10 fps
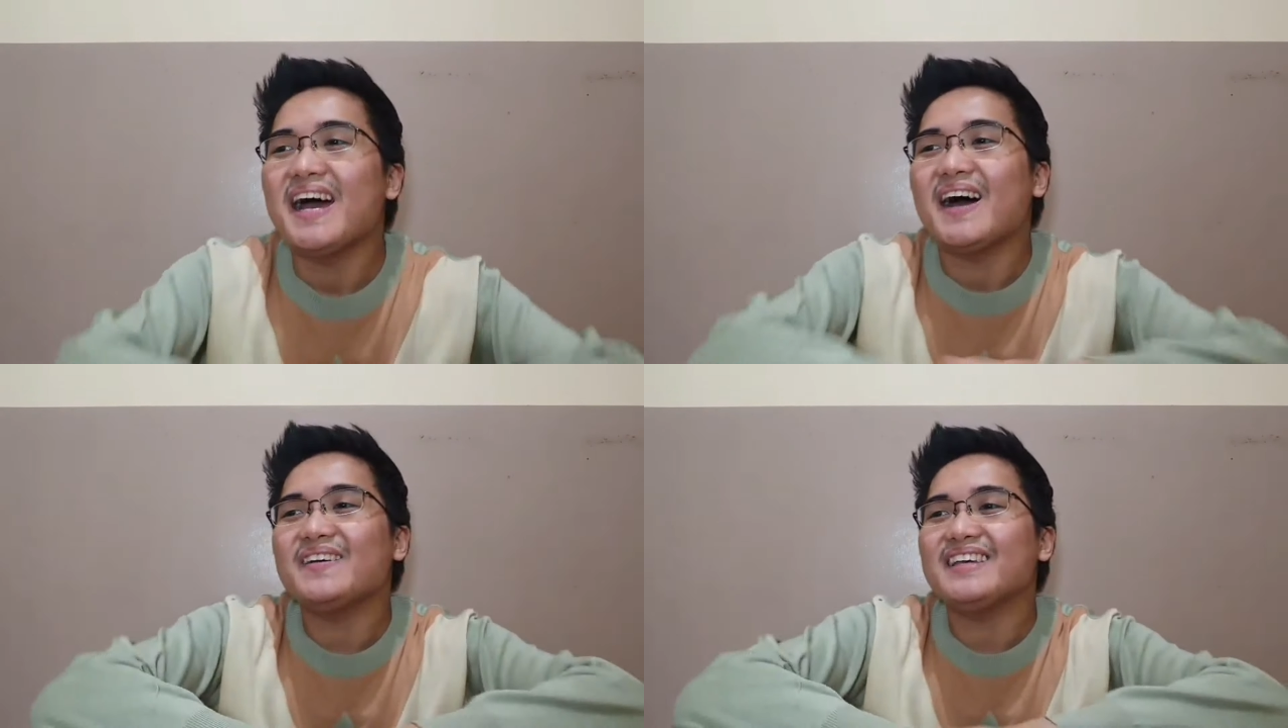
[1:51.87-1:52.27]

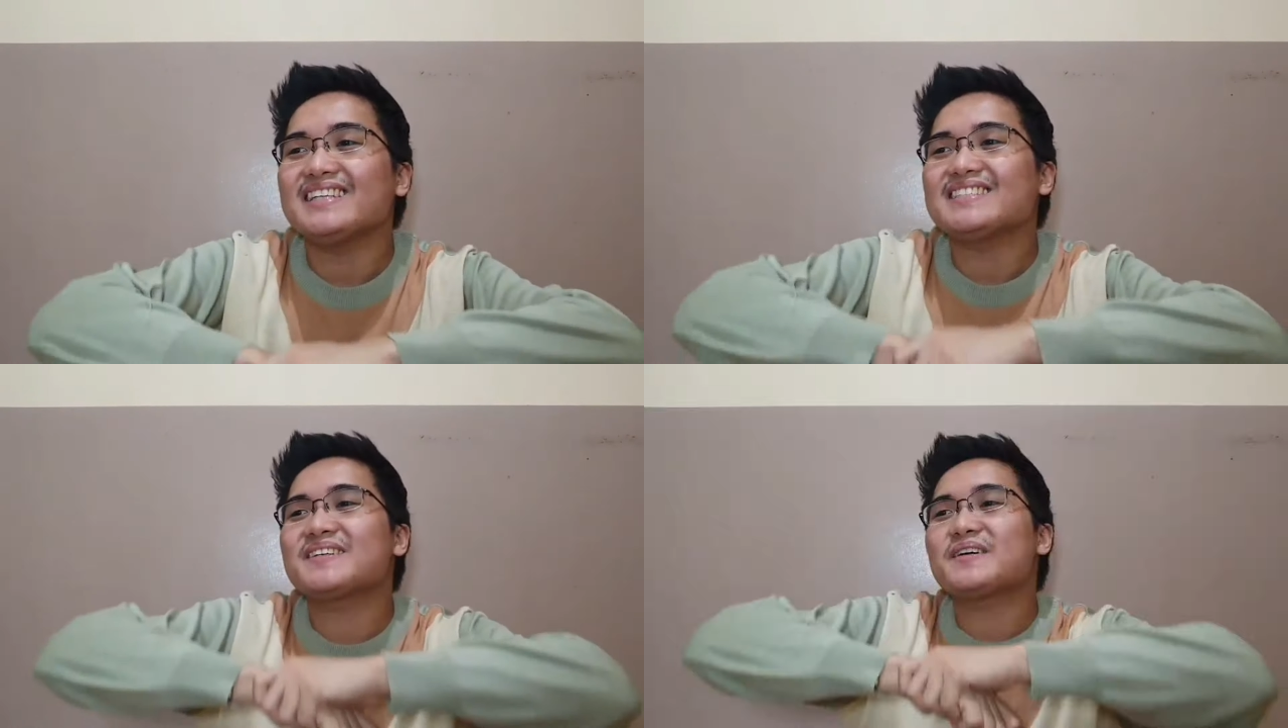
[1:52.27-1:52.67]
Okay,
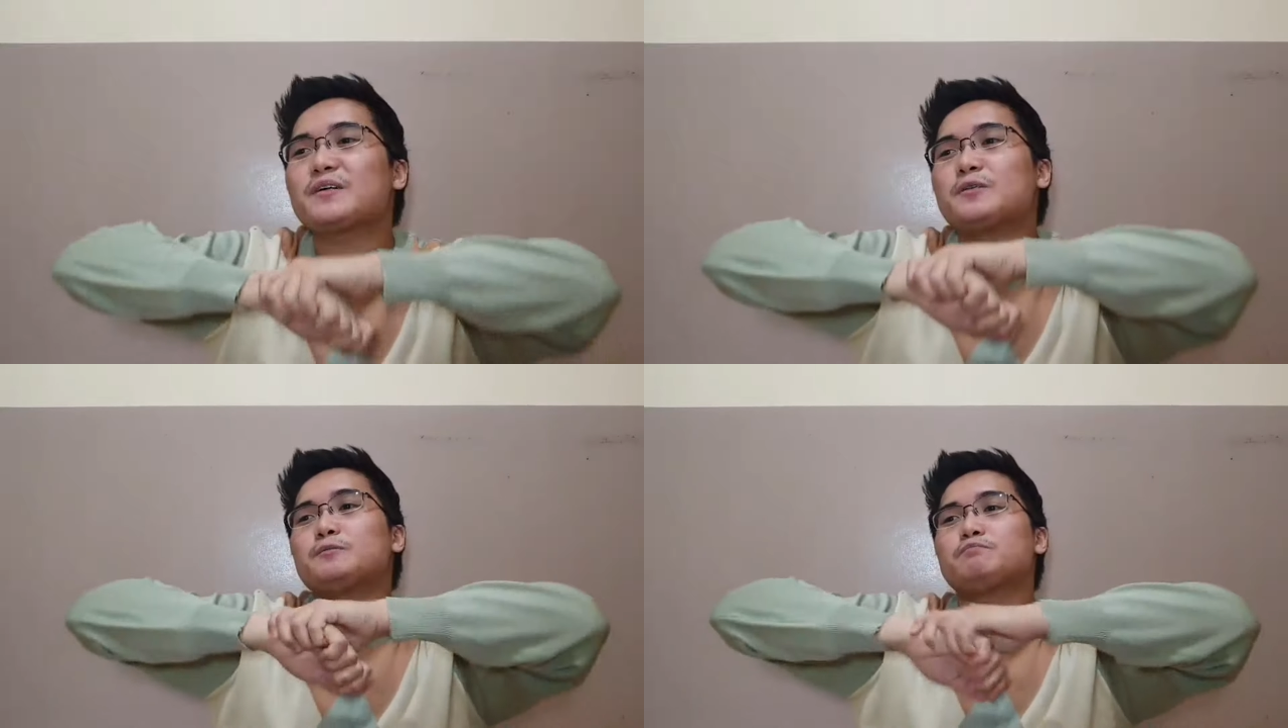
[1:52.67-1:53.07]

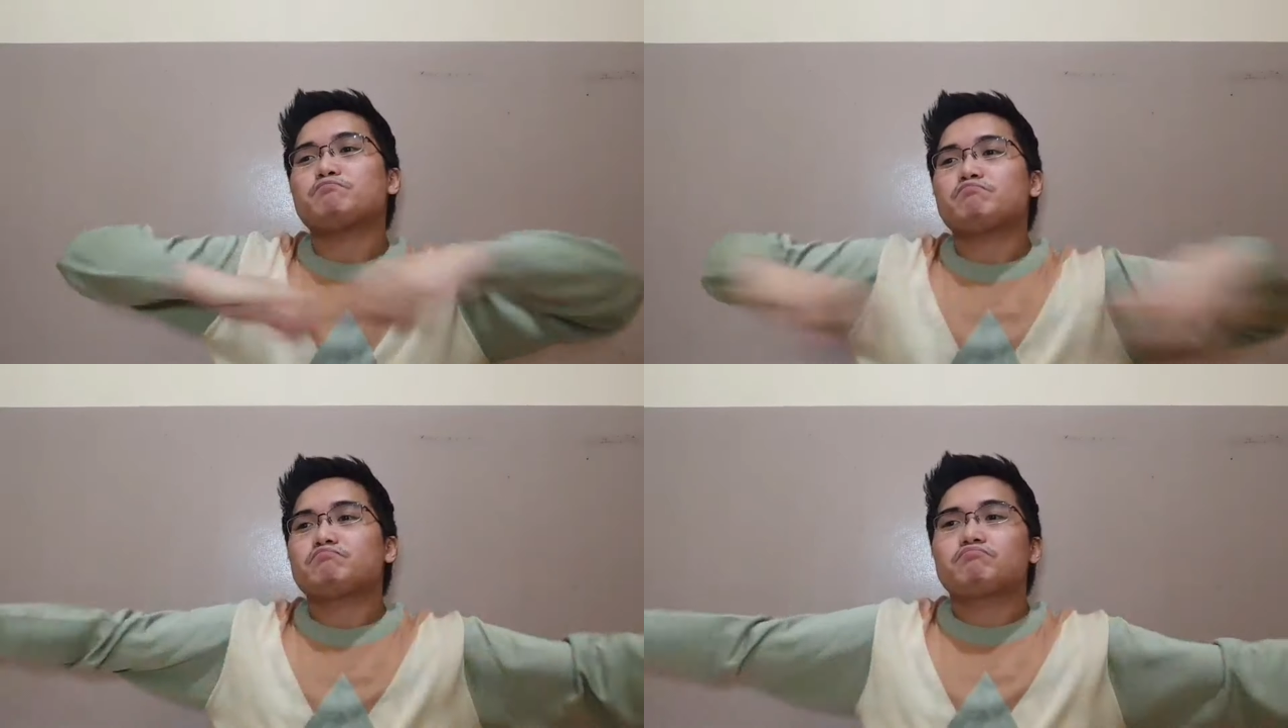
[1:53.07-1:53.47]
so
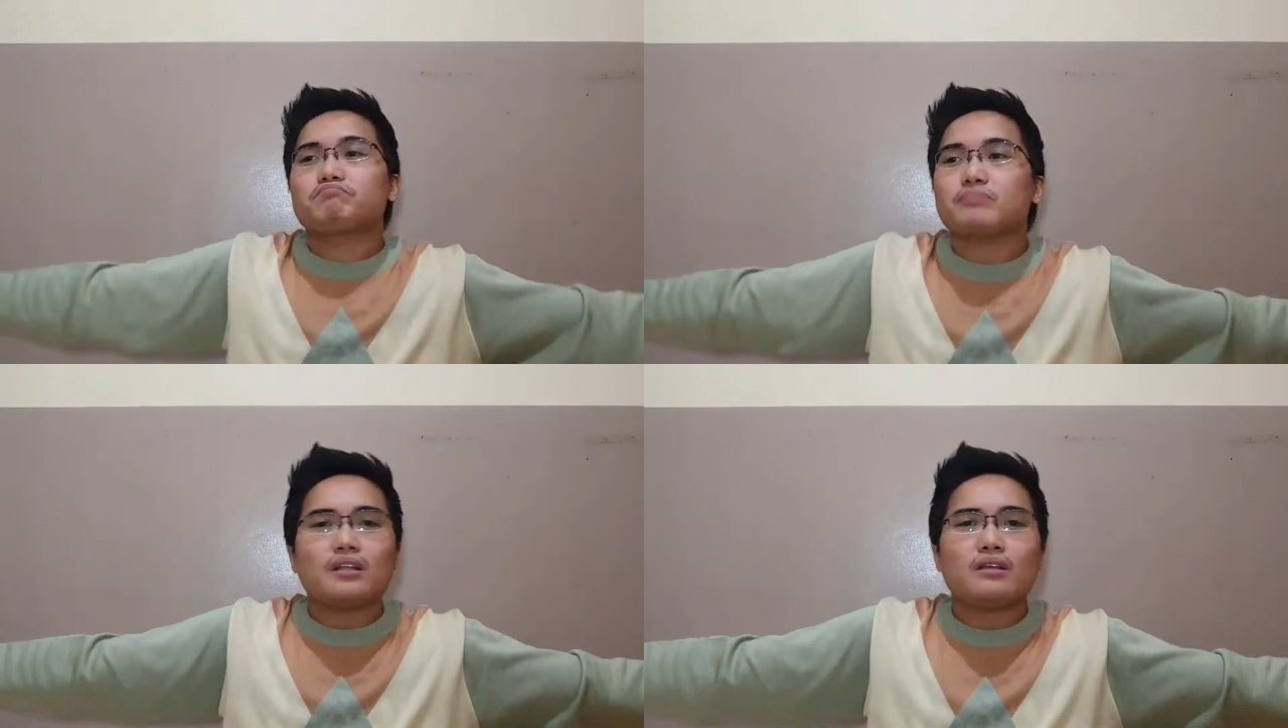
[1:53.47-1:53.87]

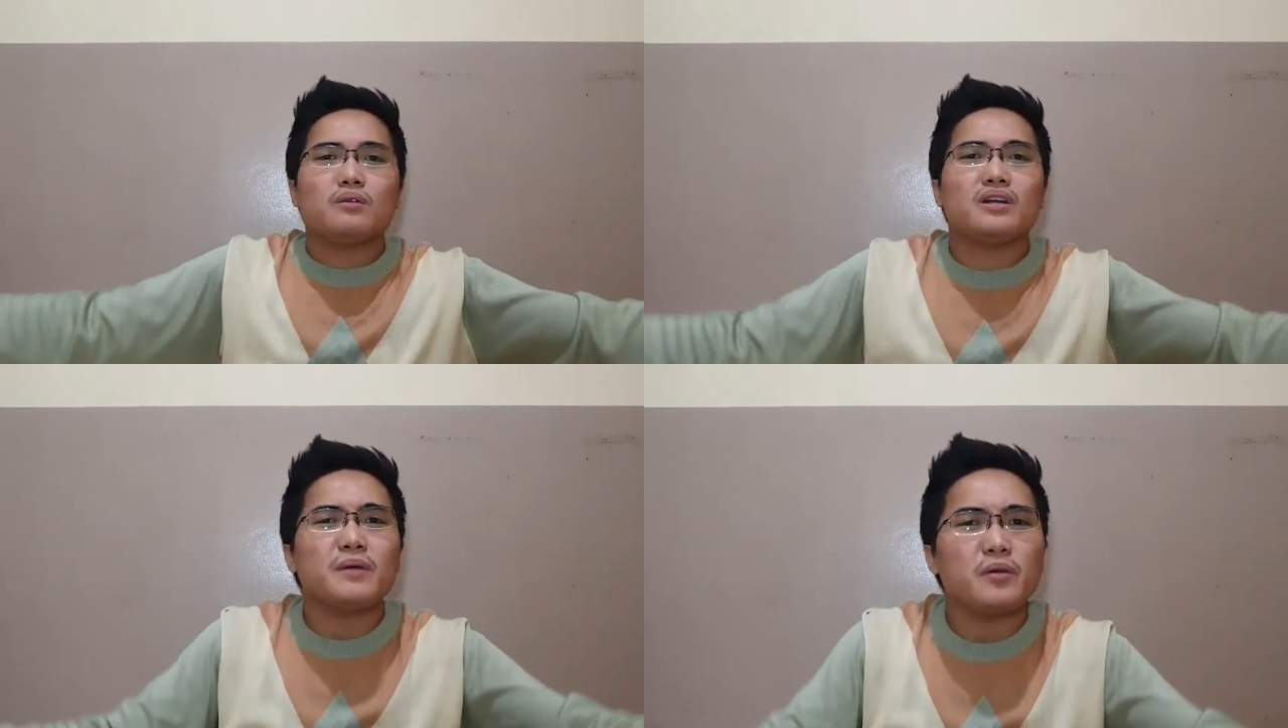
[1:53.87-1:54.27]

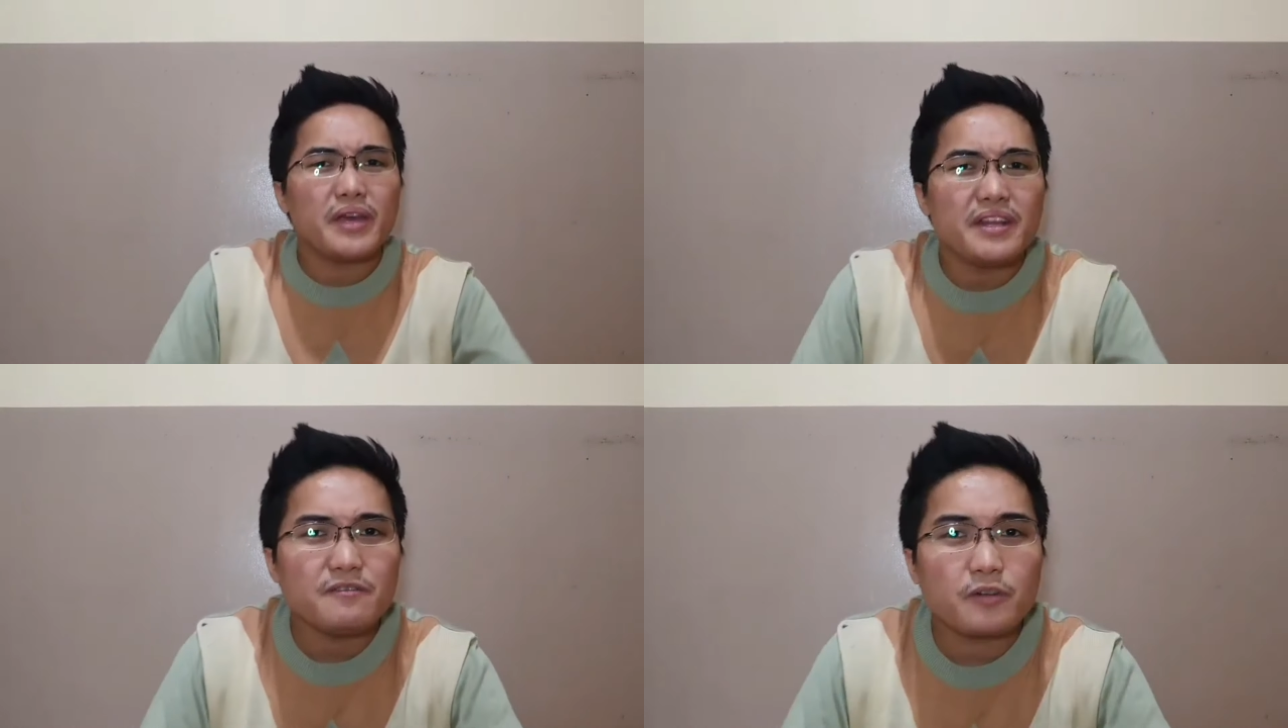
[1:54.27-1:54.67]
what am I
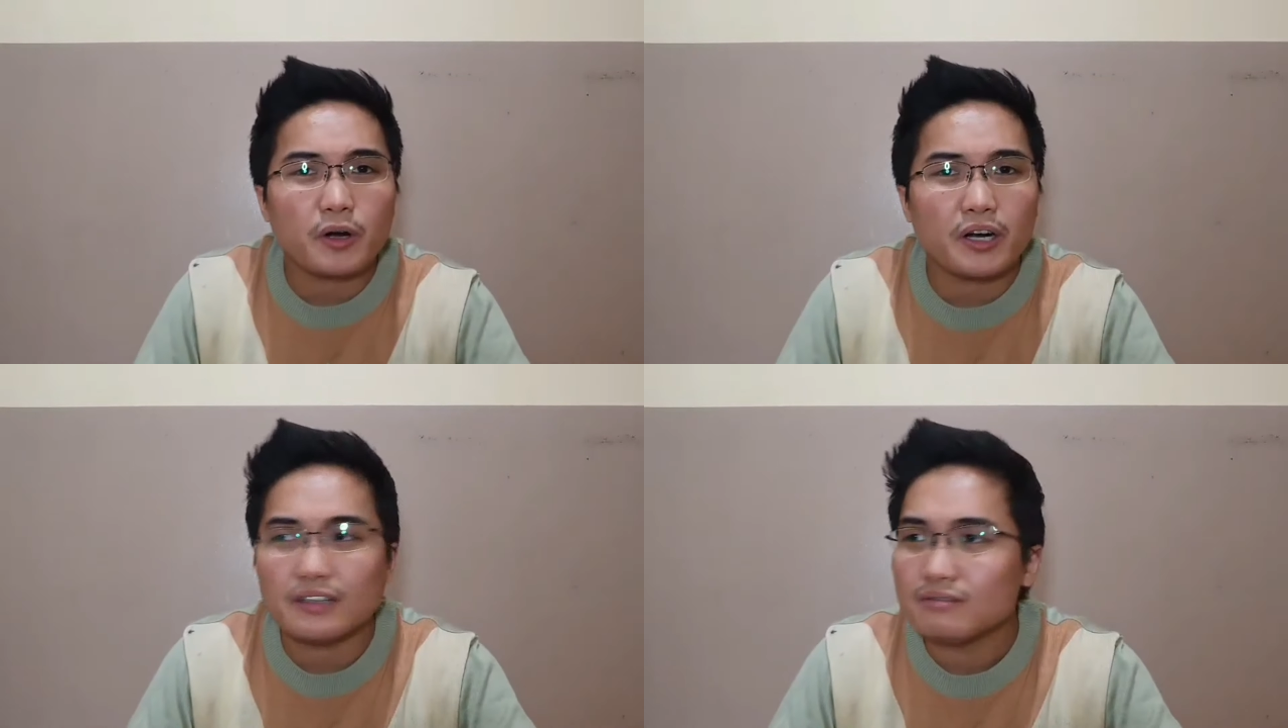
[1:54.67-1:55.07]
waiting
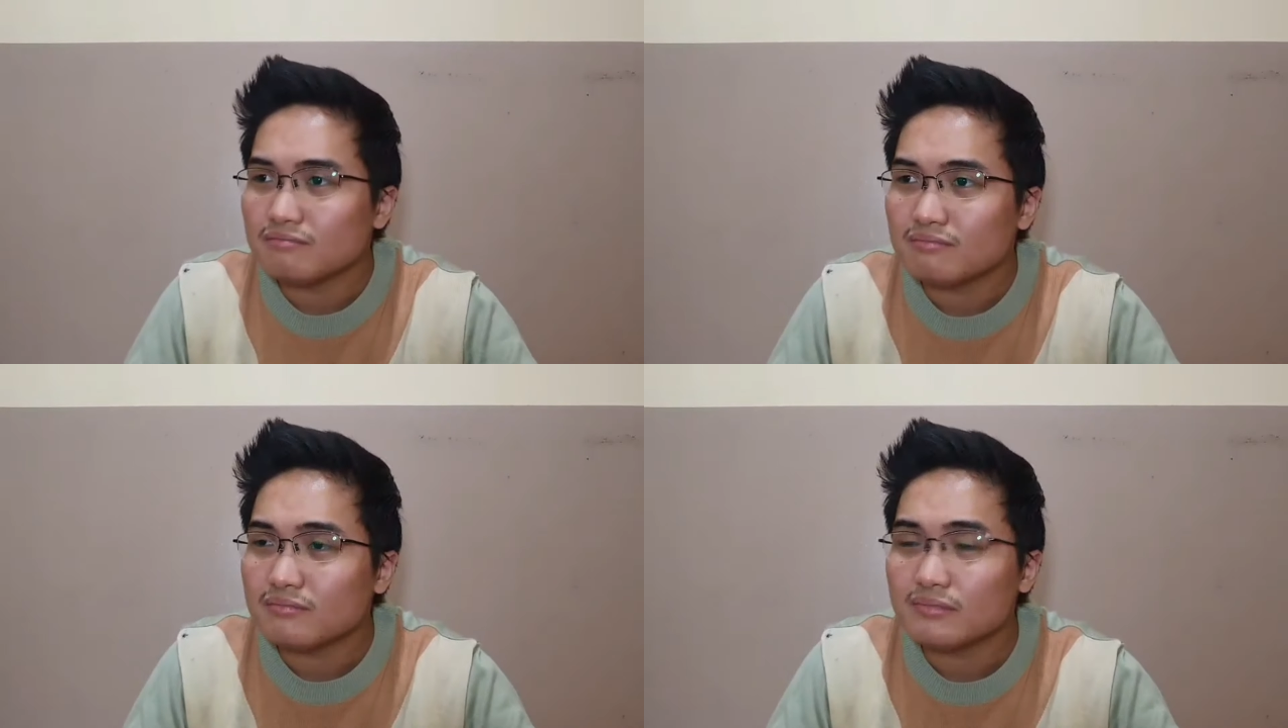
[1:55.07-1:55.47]
for?
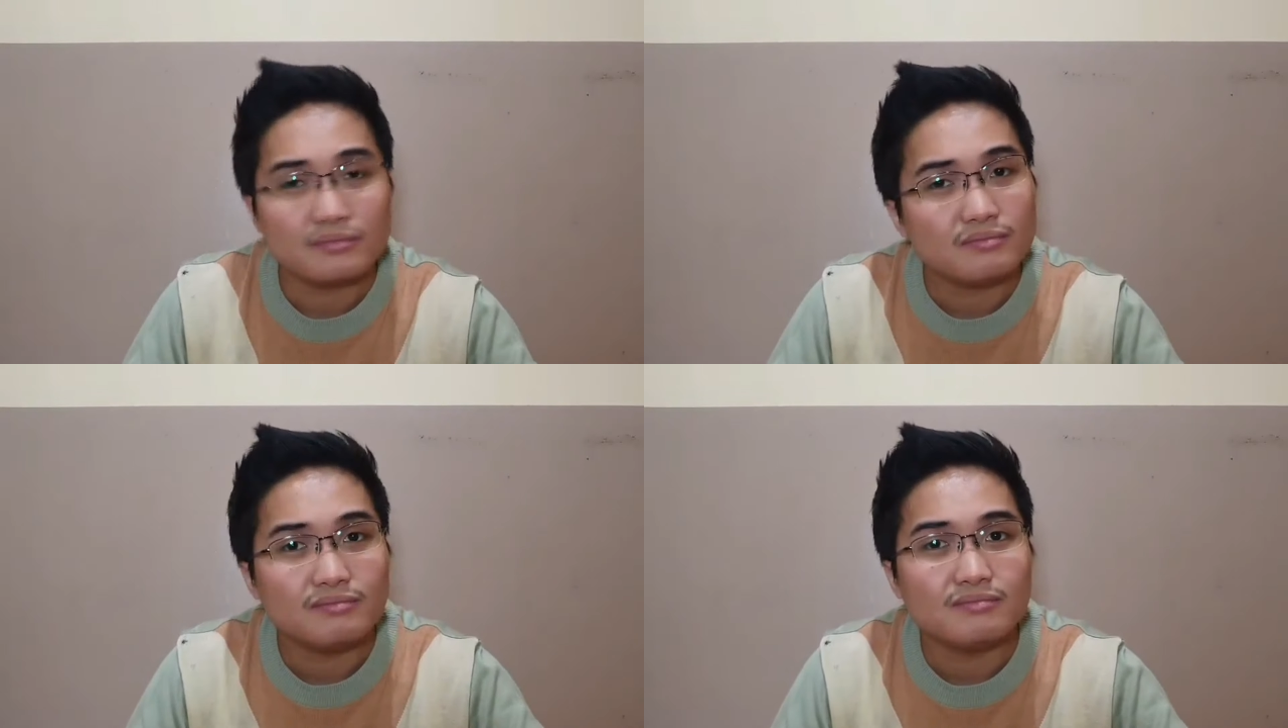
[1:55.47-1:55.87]

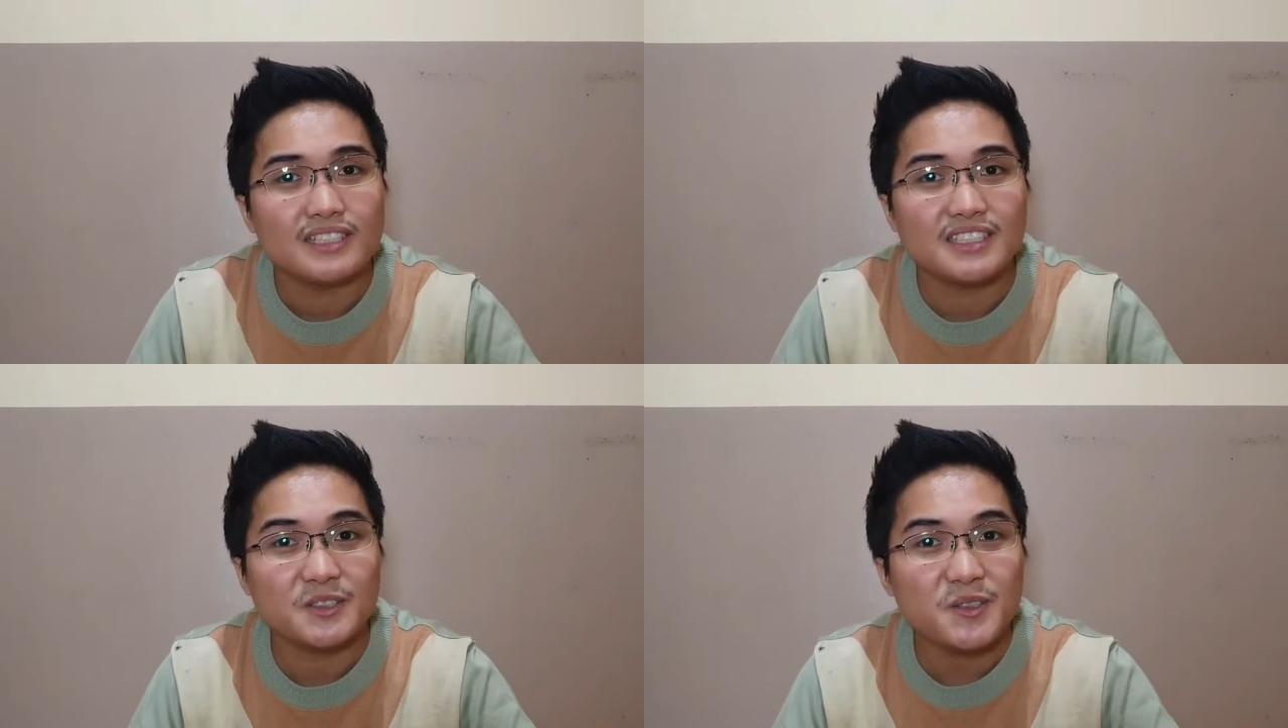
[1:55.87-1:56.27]
Let's do